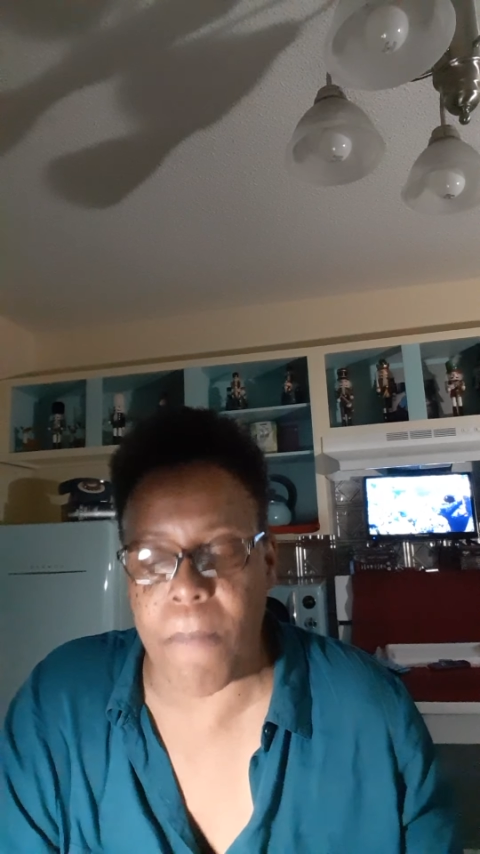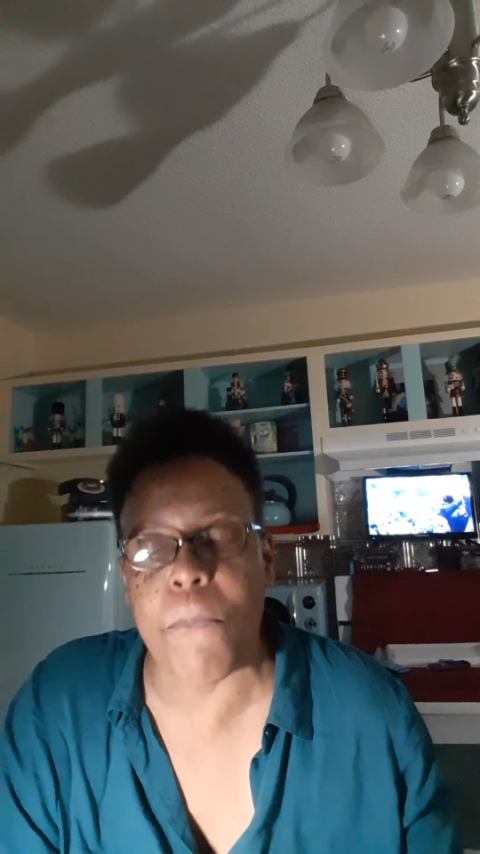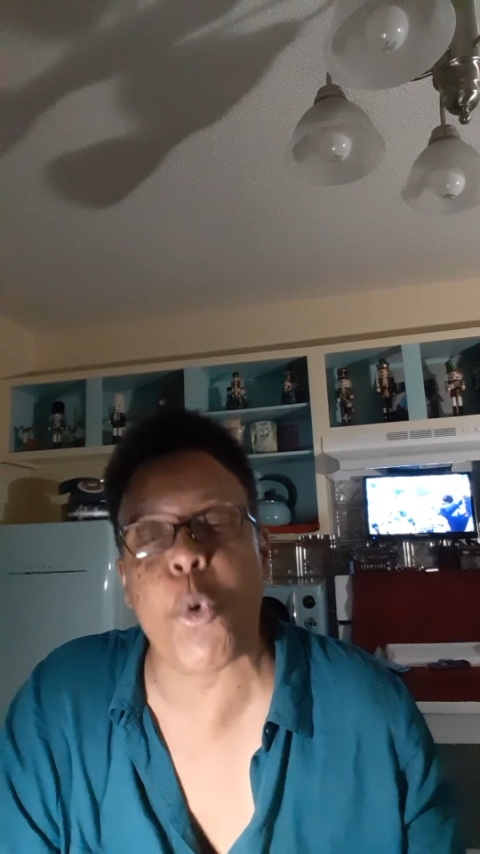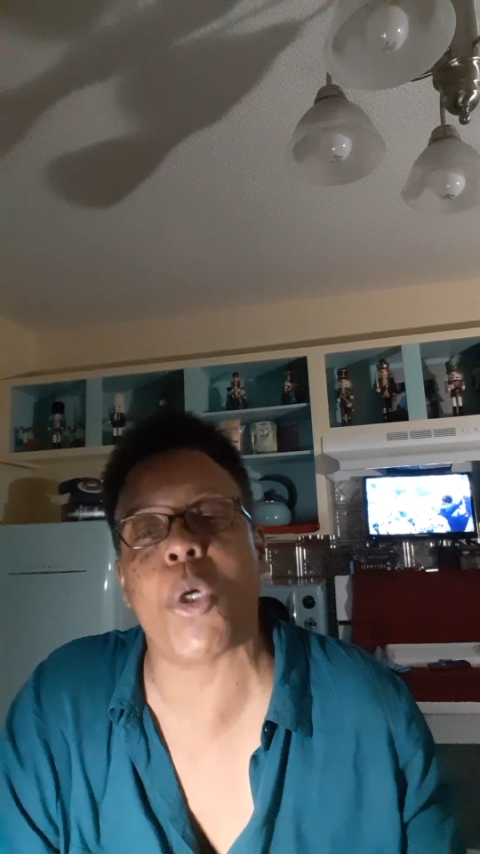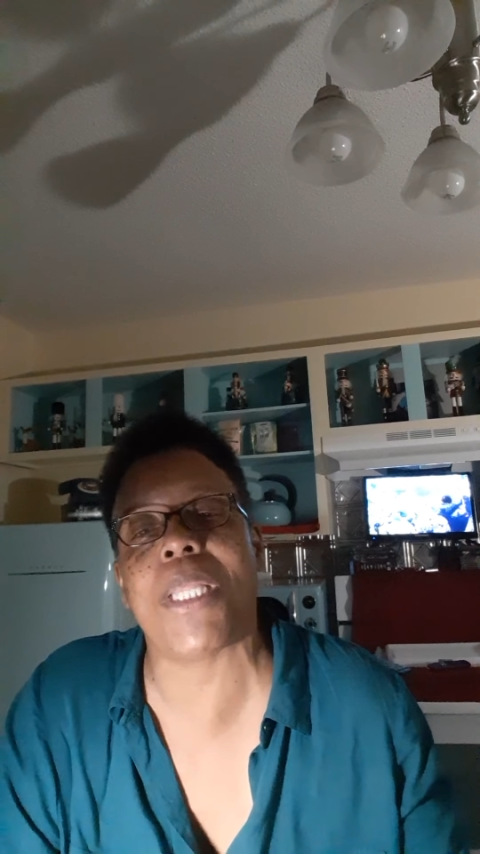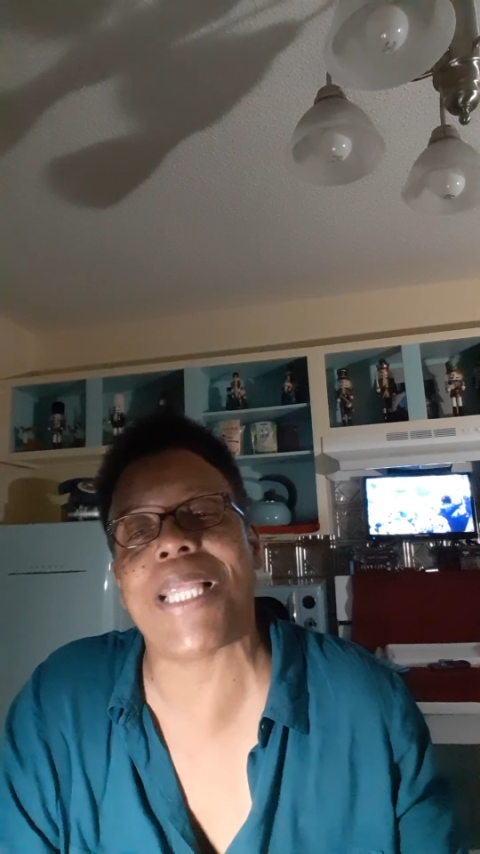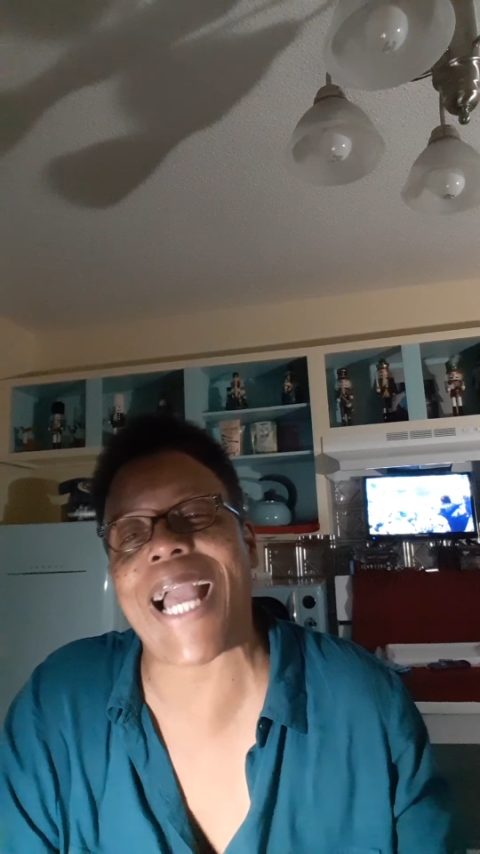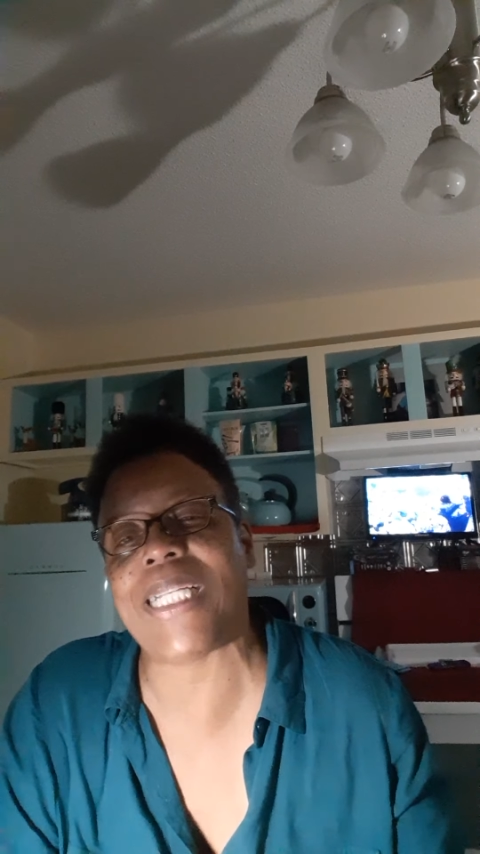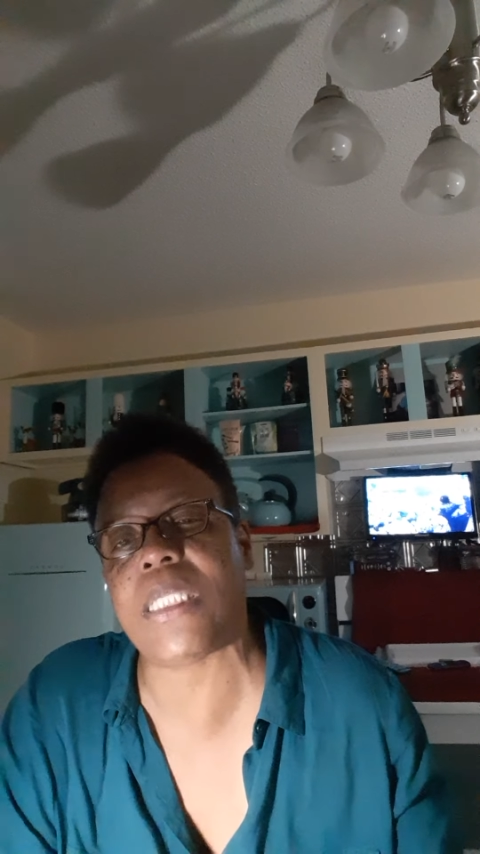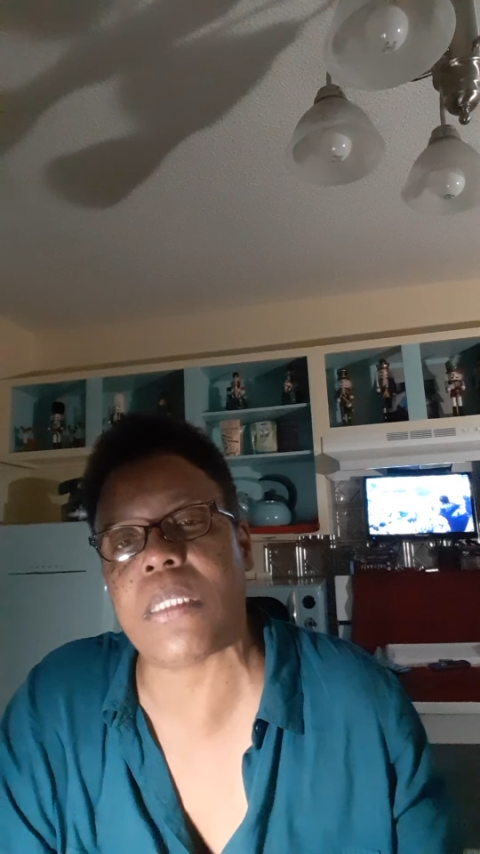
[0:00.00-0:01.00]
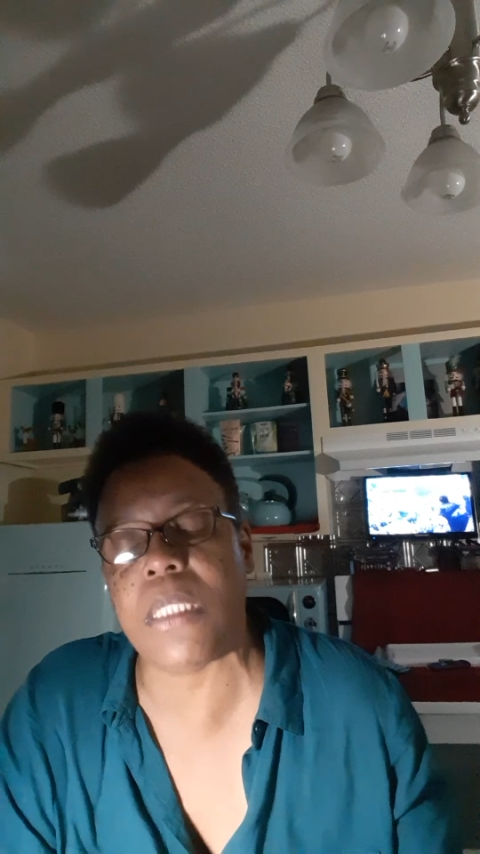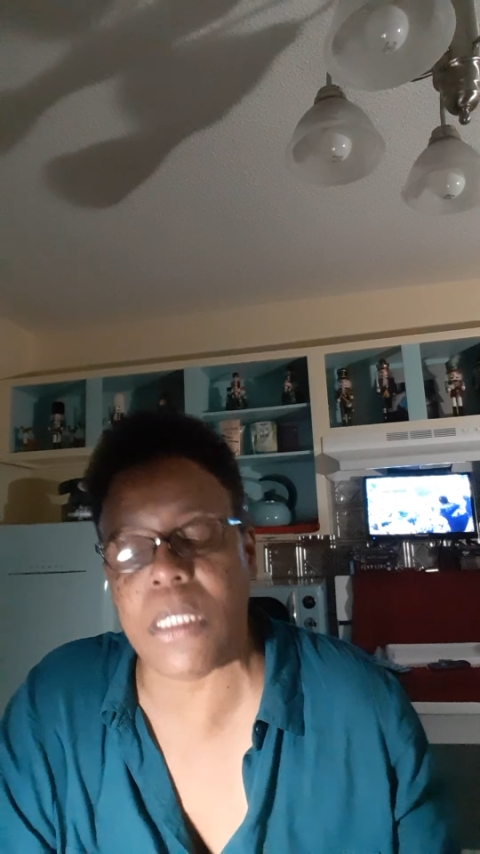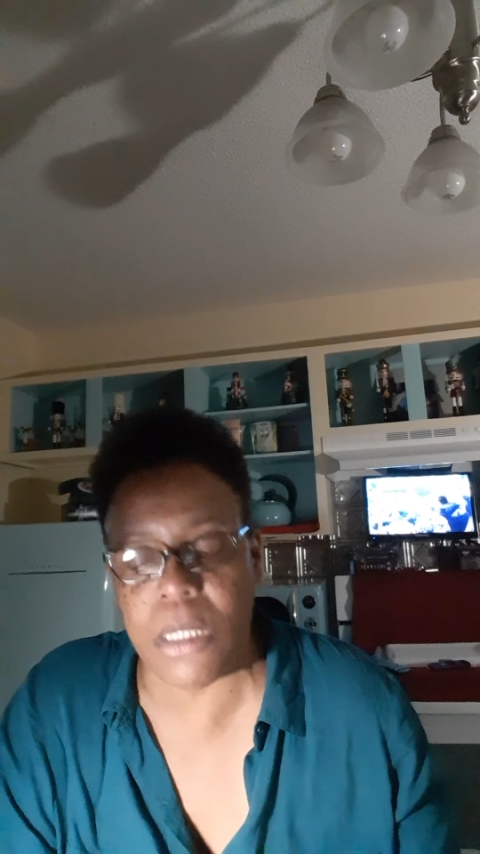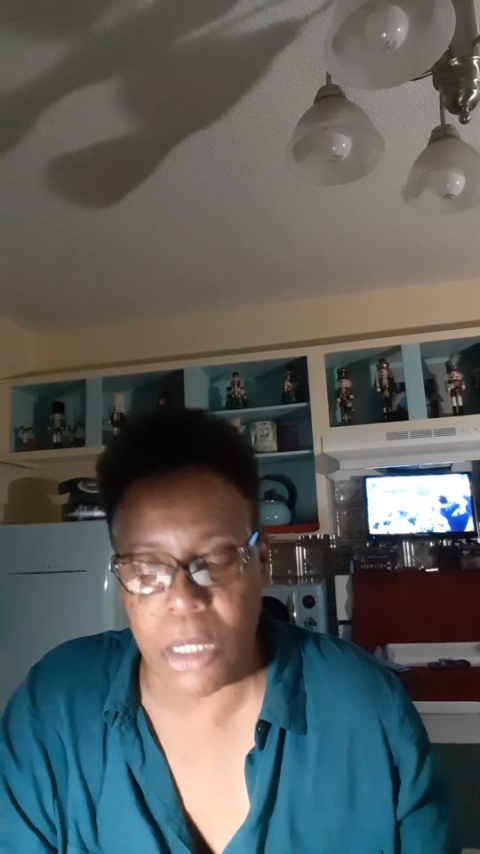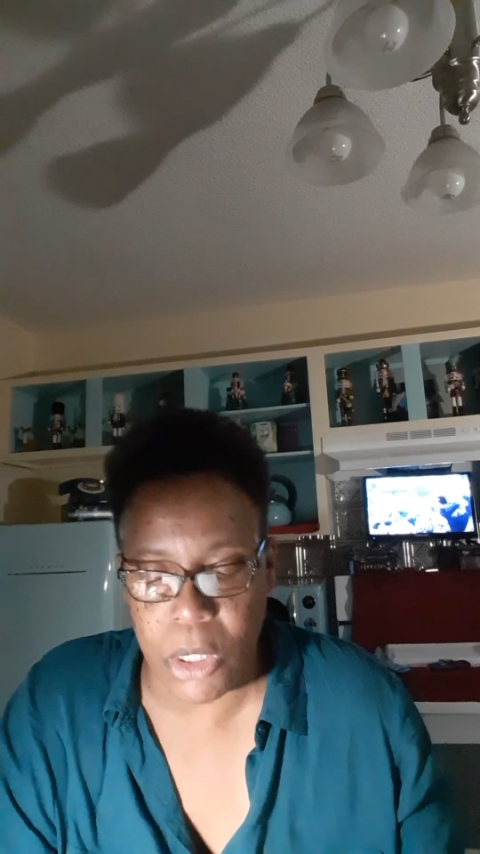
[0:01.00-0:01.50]
the more
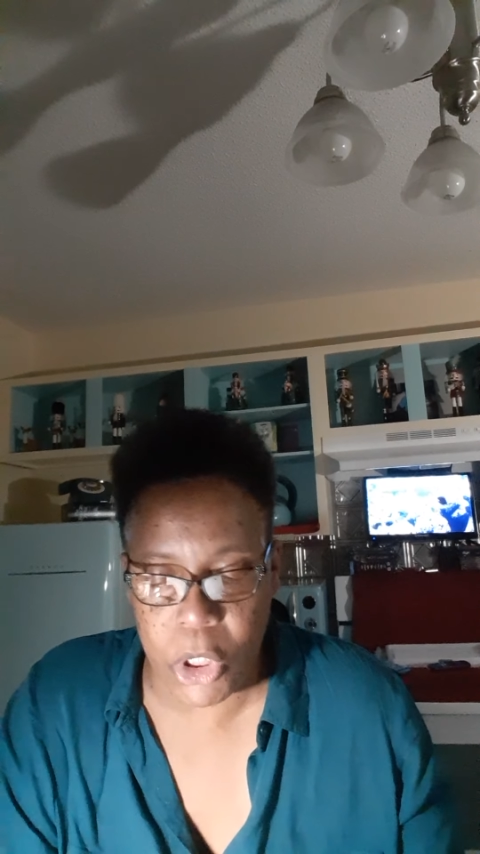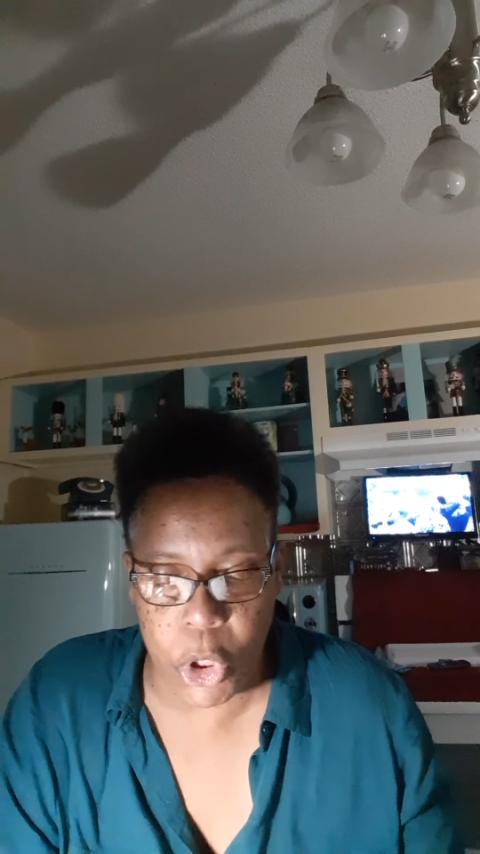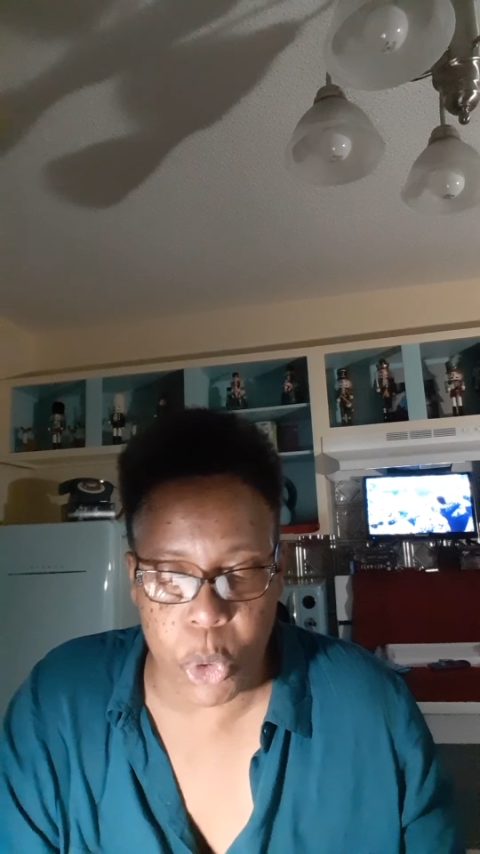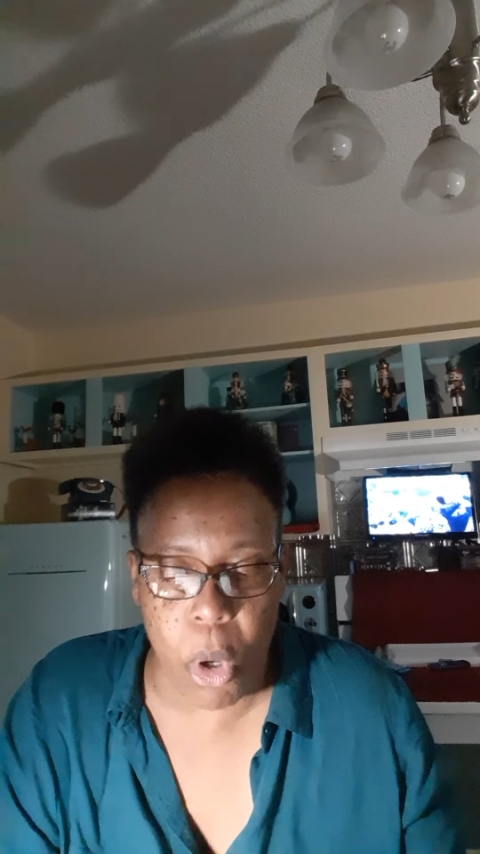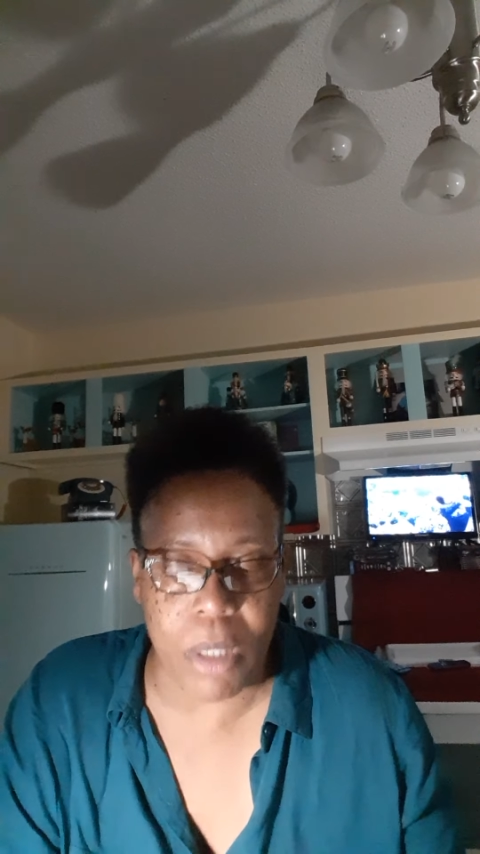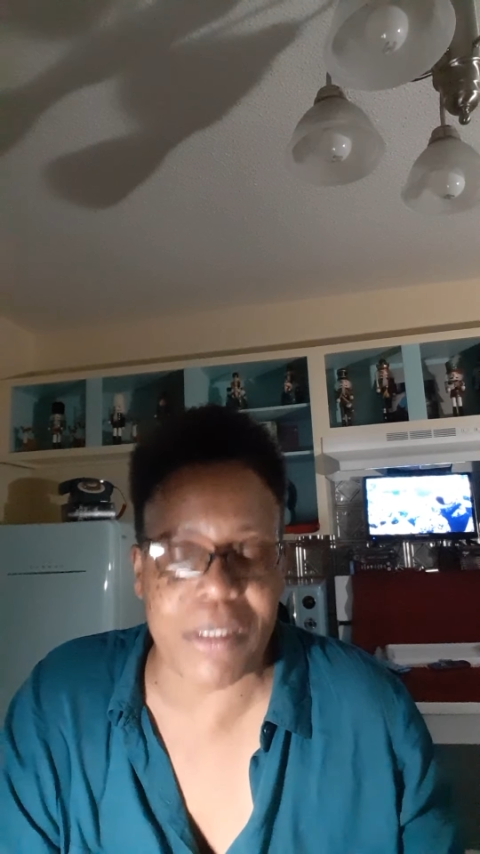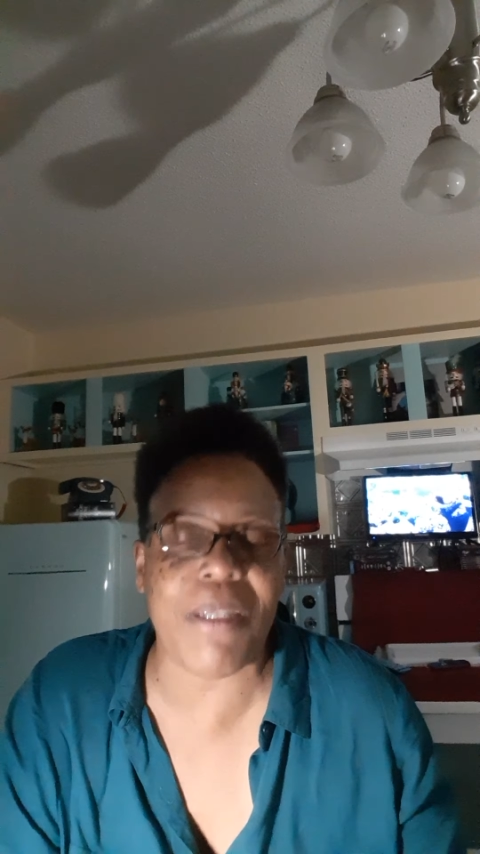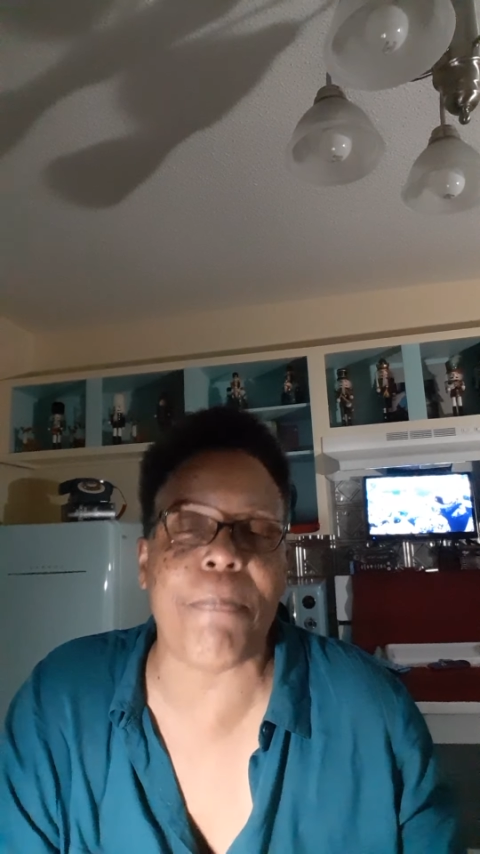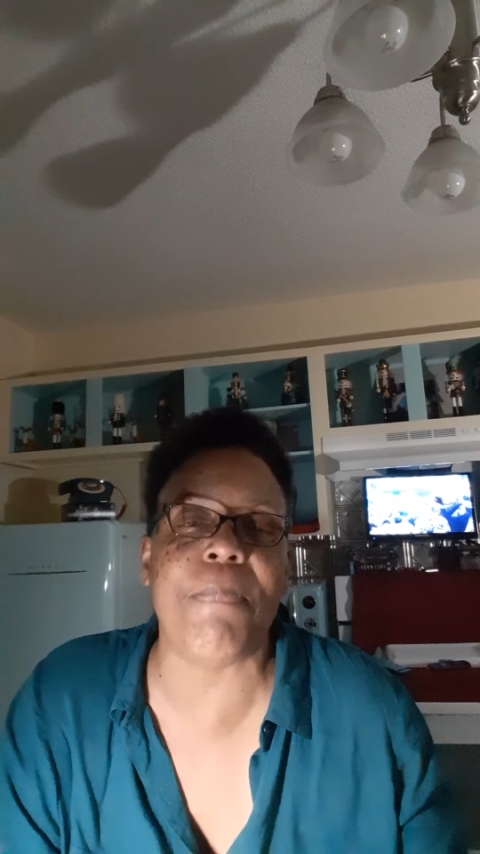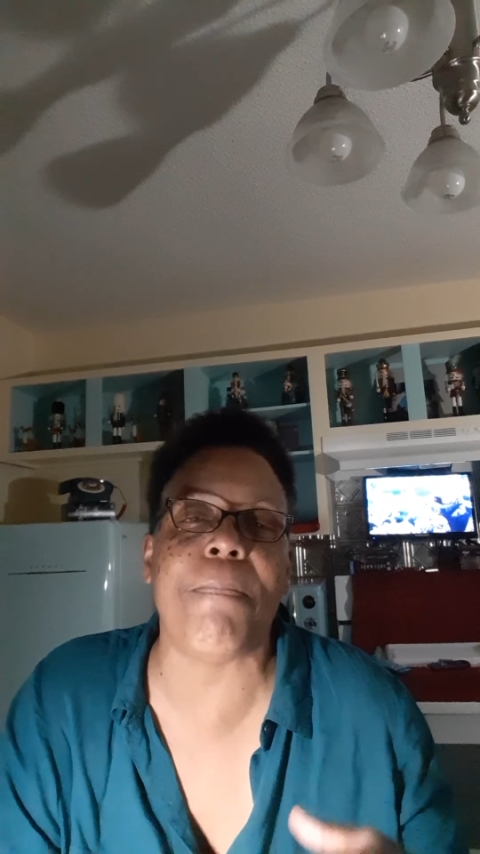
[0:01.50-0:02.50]
likely you are to